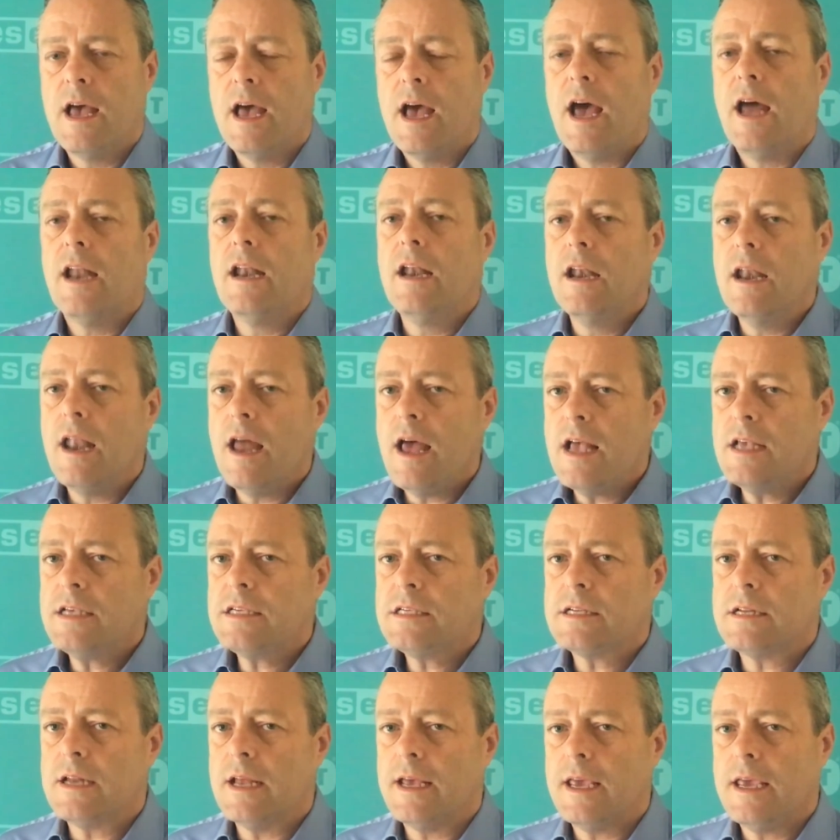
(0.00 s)
And
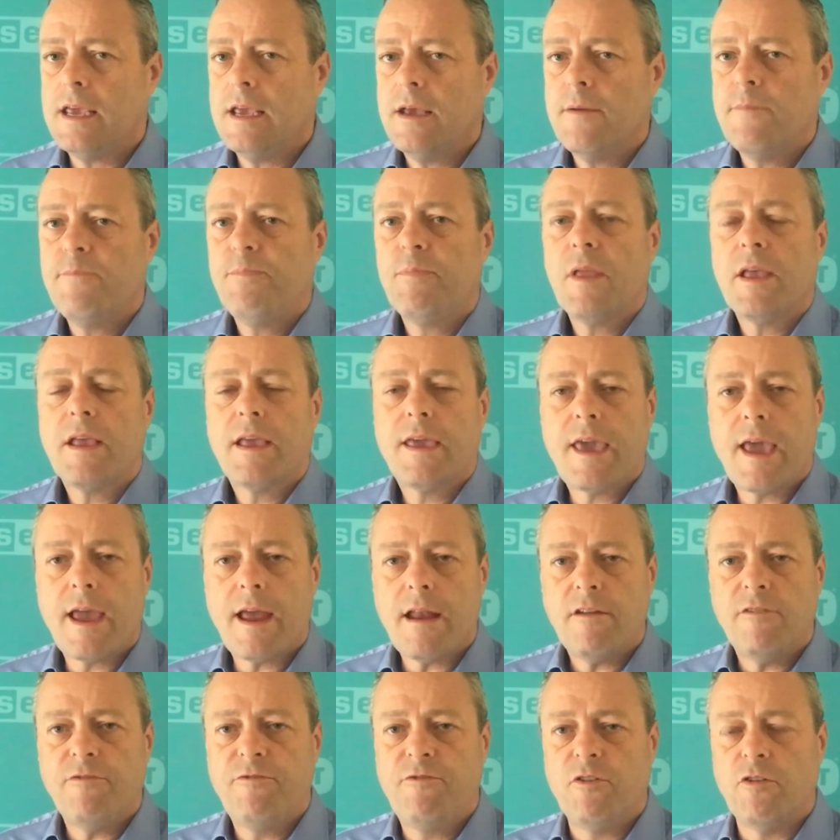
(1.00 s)
lastly,
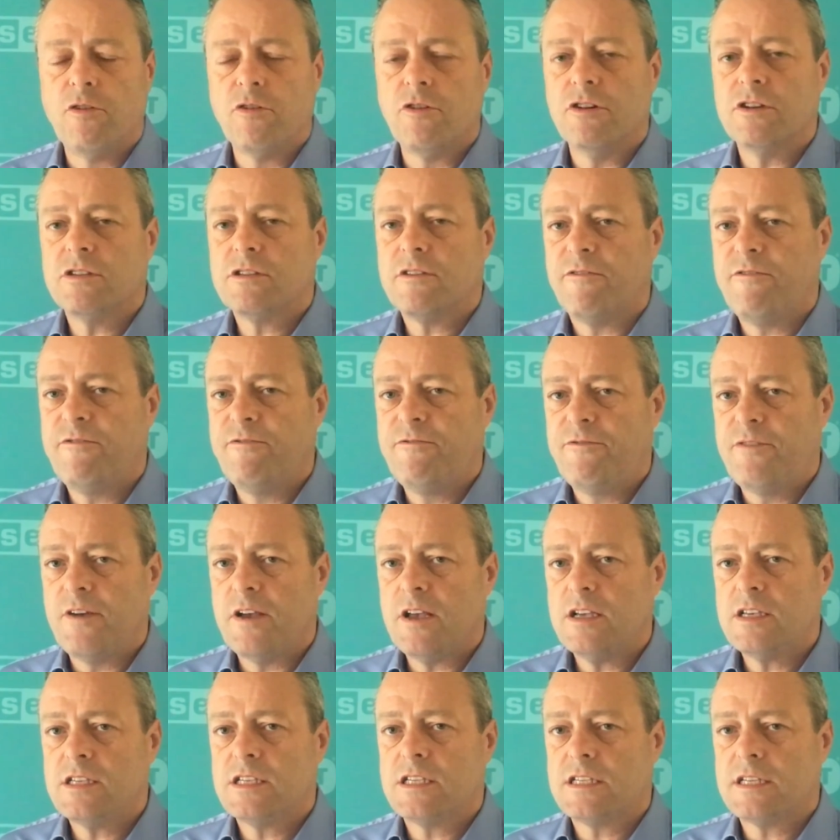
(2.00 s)
California is the
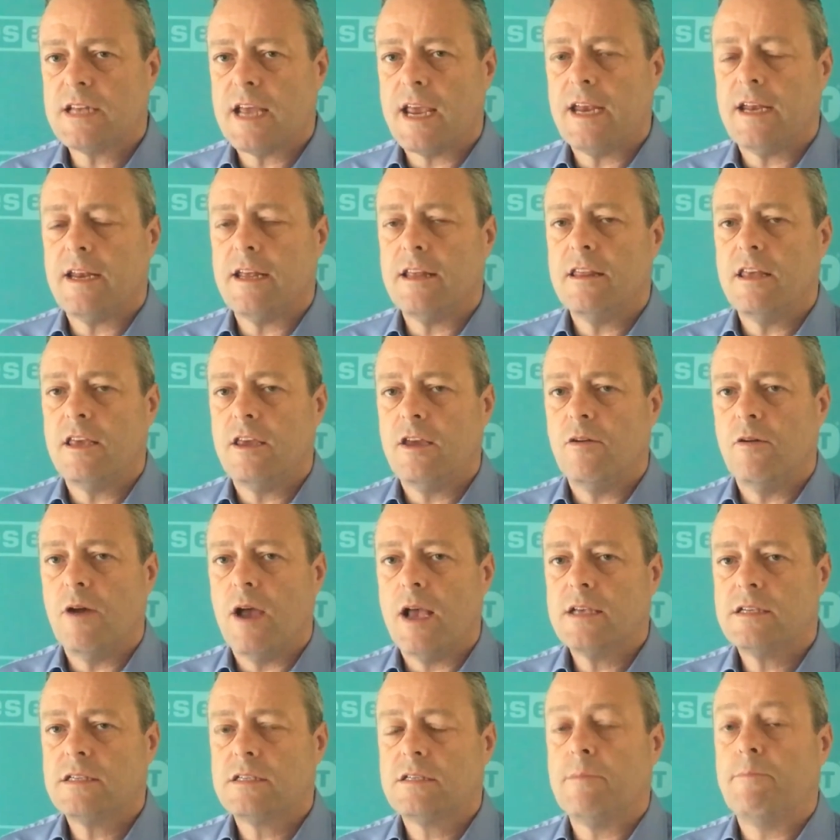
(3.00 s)
first state in the U
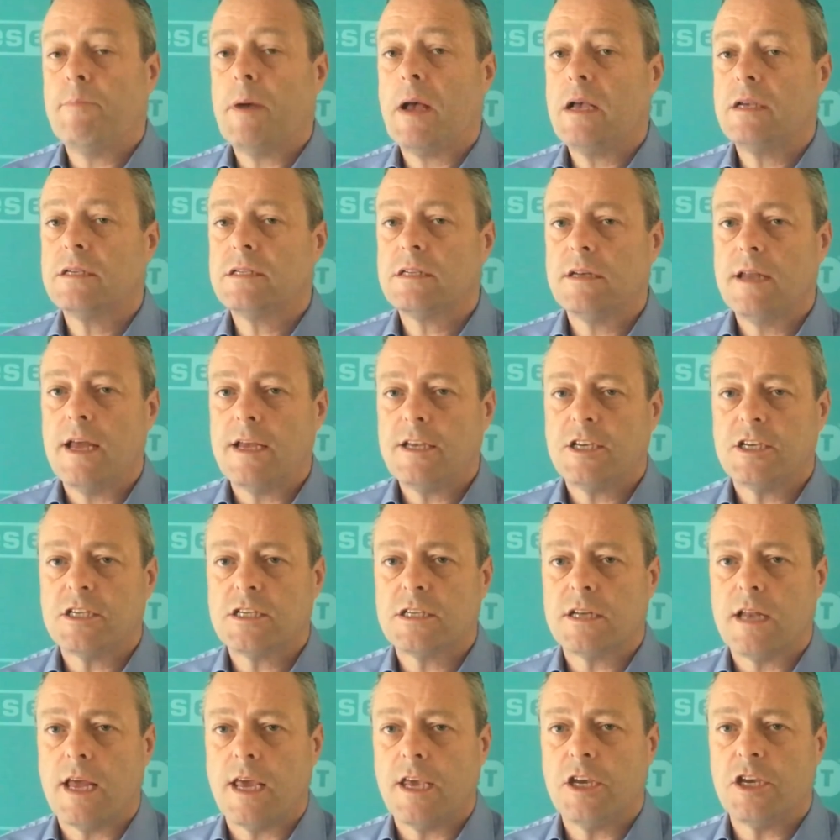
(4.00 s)
S to pass
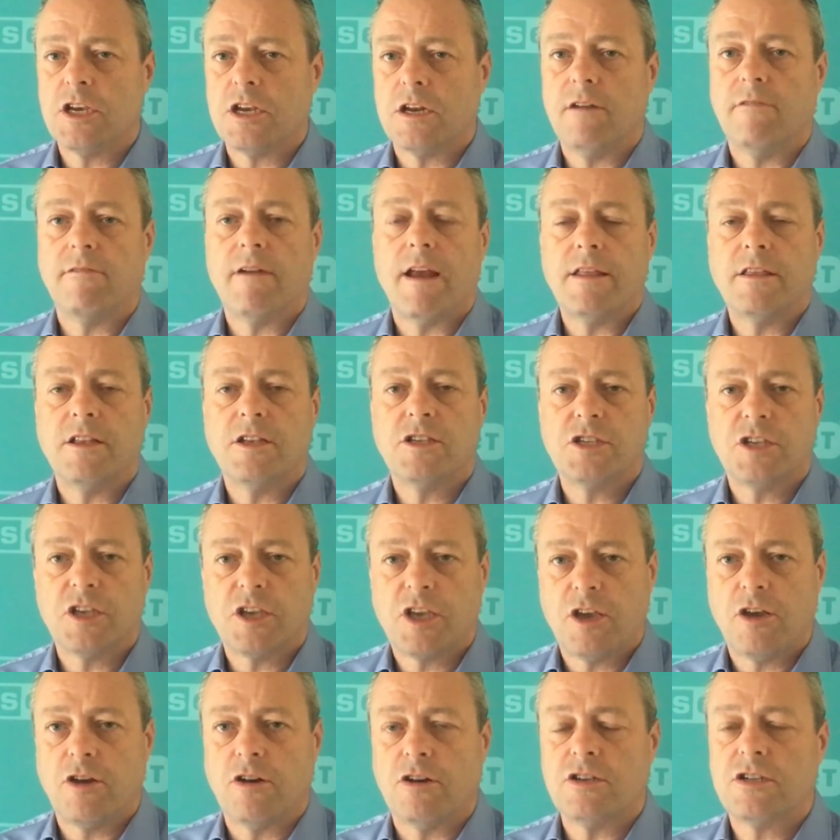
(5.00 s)
legislation around the
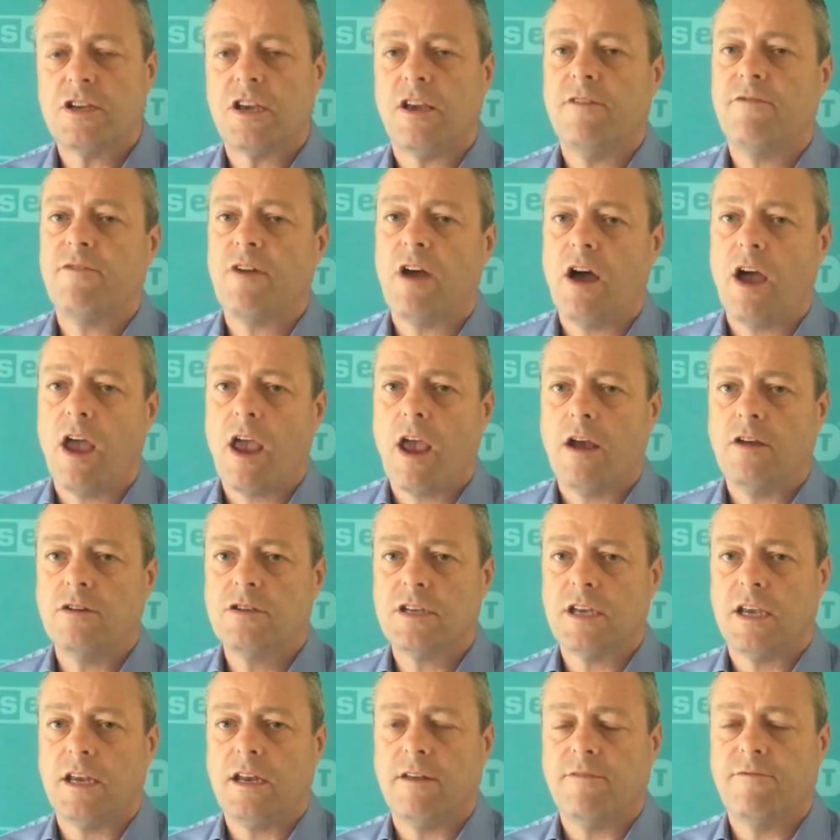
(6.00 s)
security of I O
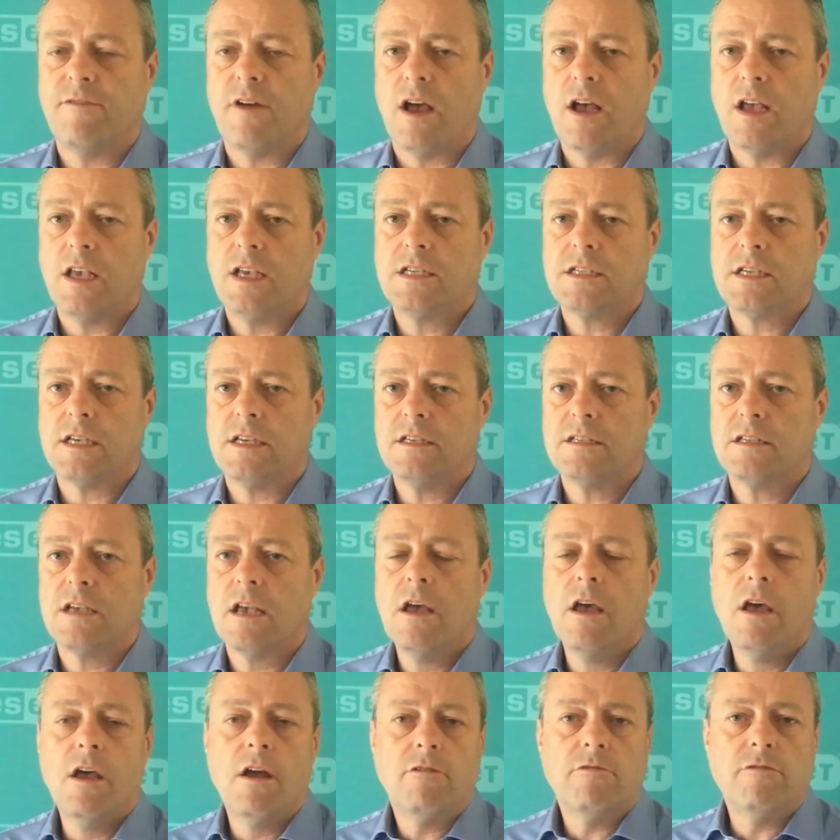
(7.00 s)
T devices,
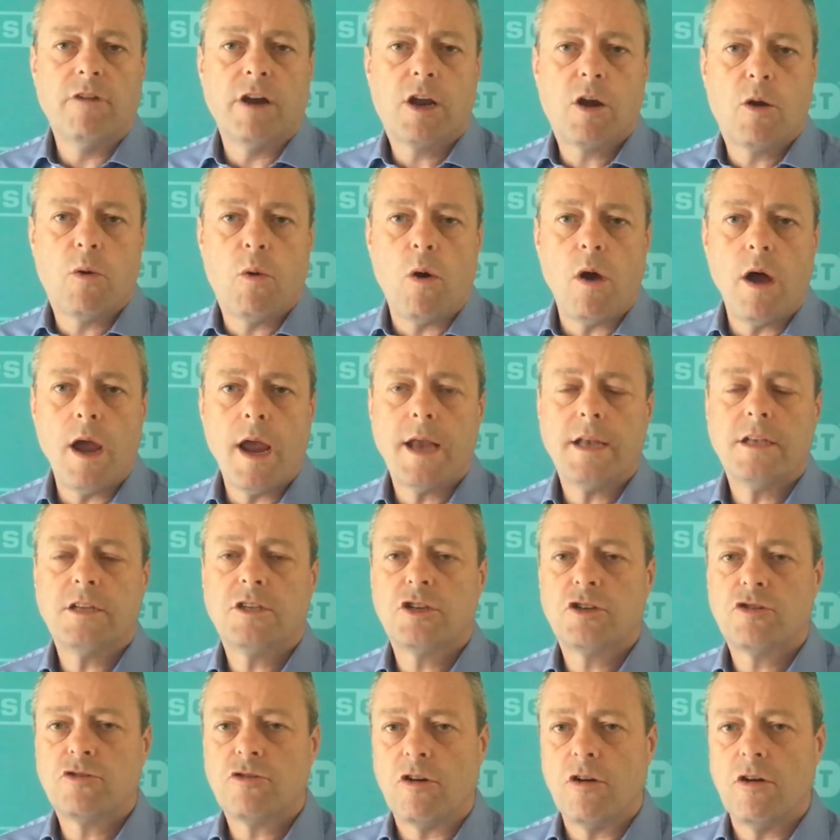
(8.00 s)
requiring
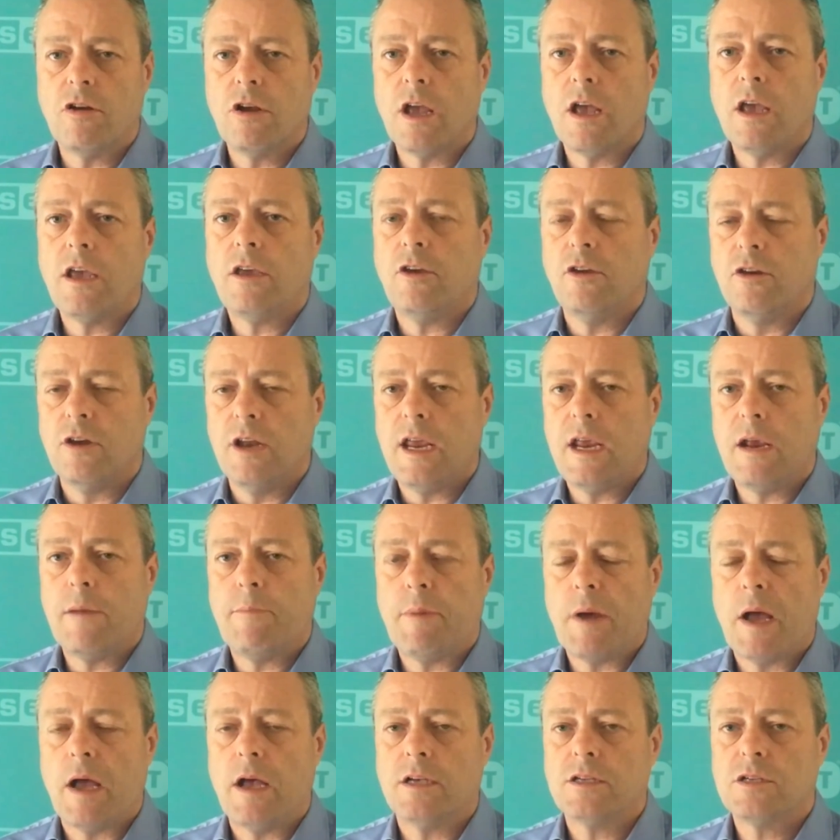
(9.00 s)
stronger, unique
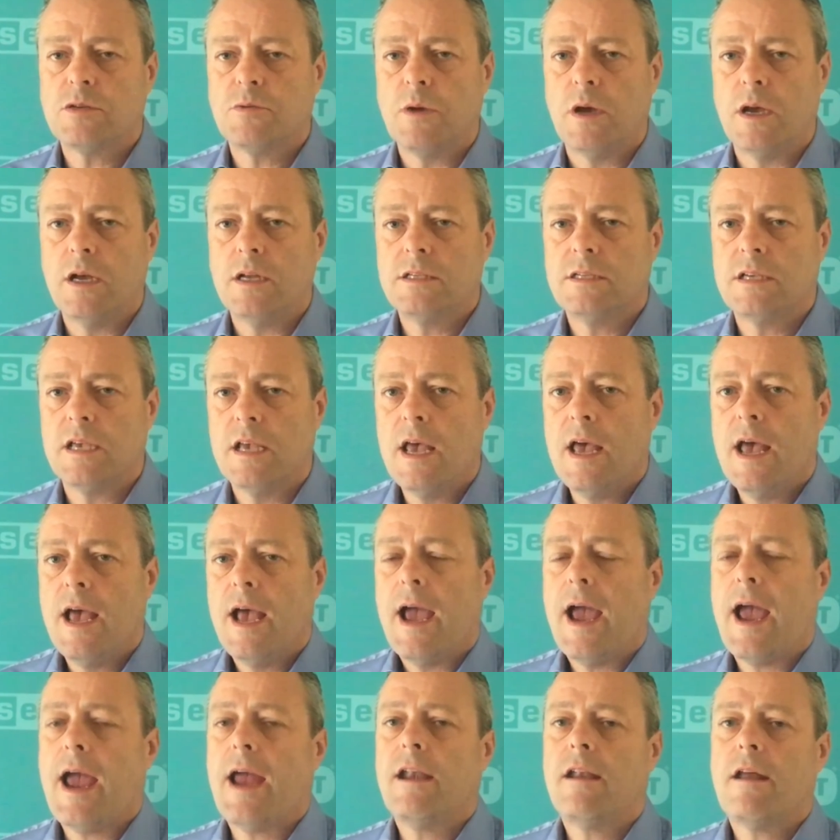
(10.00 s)
passwords
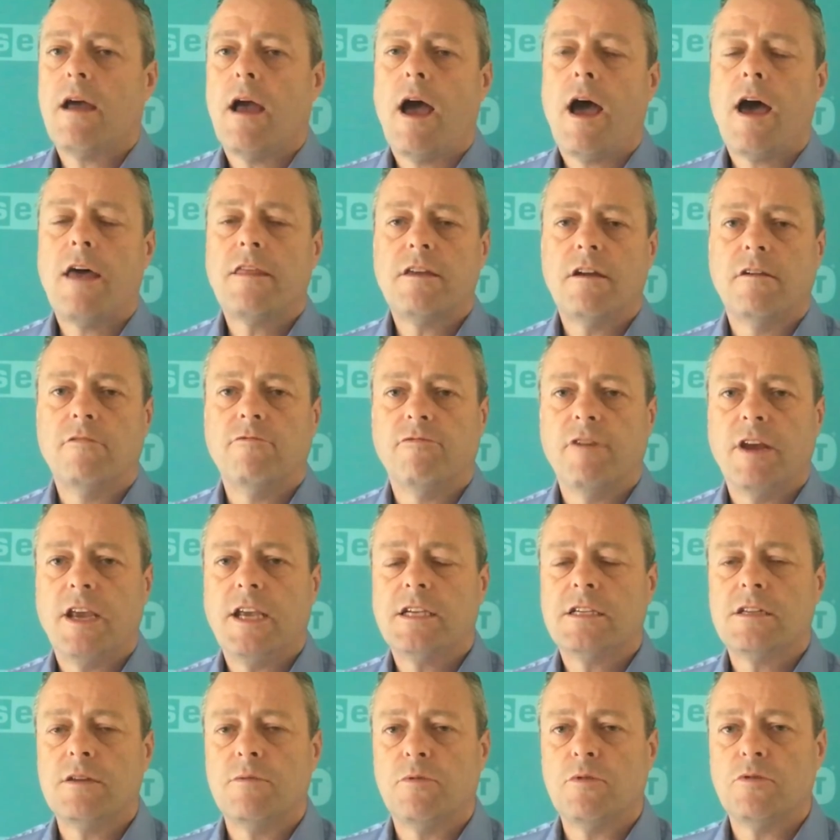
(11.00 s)
and other
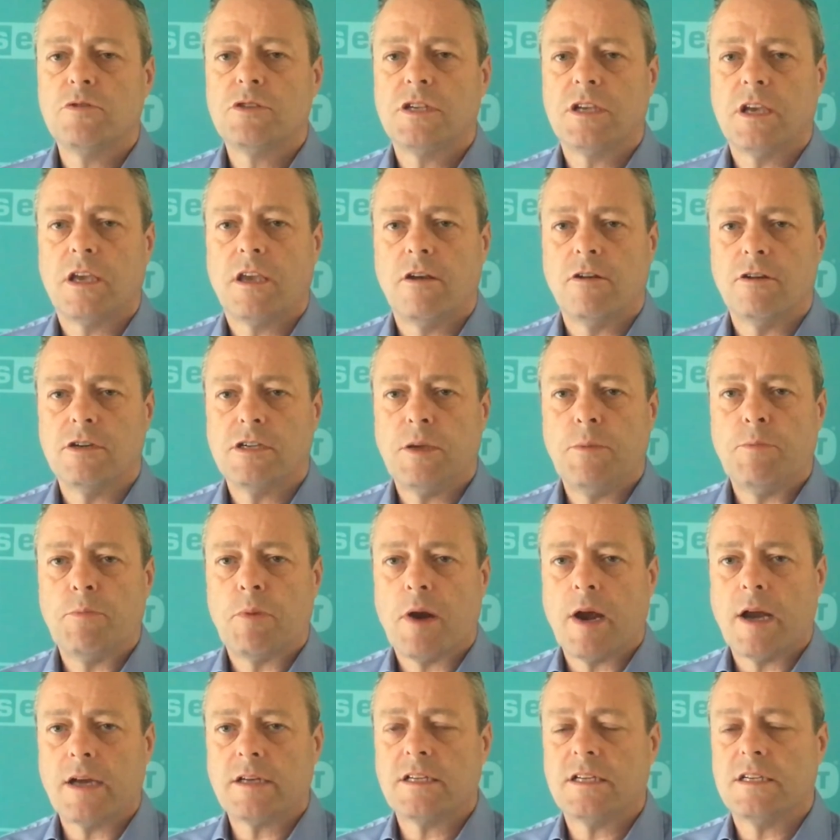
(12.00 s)
reasonable security
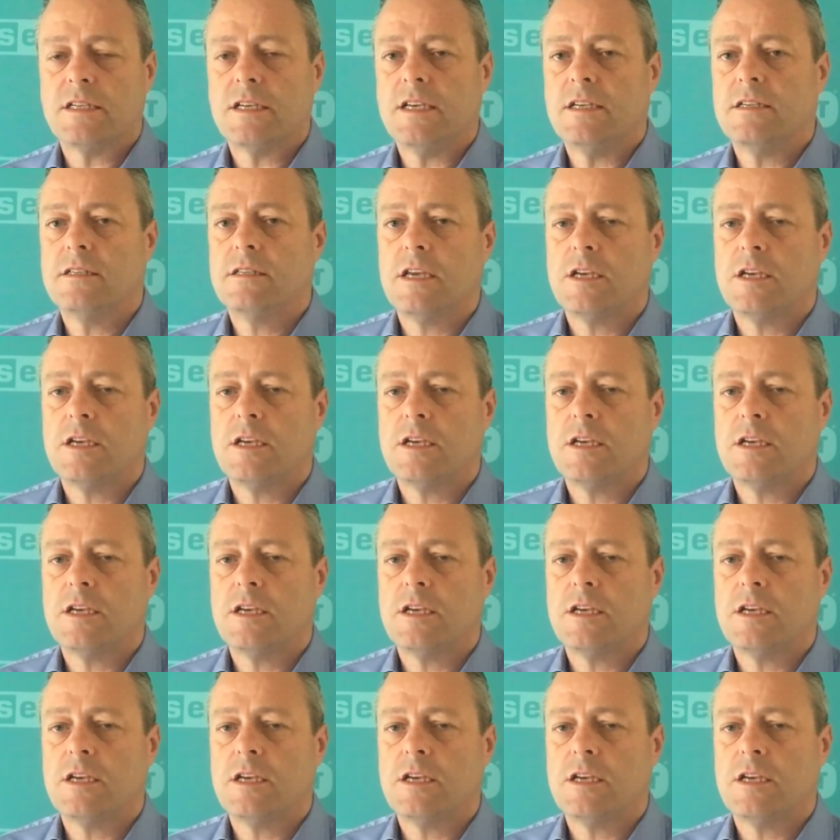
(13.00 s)
practices.